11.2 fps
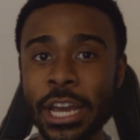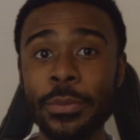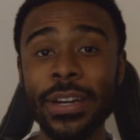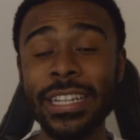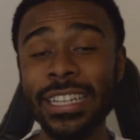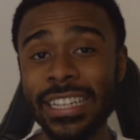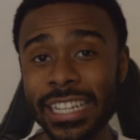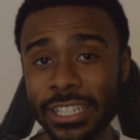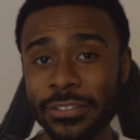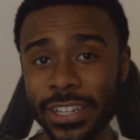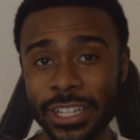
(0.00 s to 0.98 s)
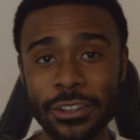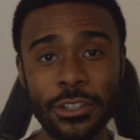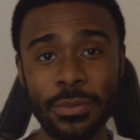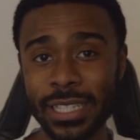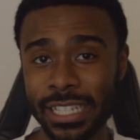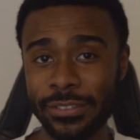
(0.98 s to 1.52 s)
But in this video
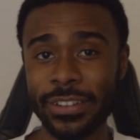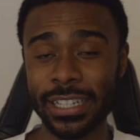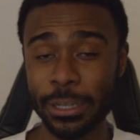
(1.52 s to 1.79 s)
specifically,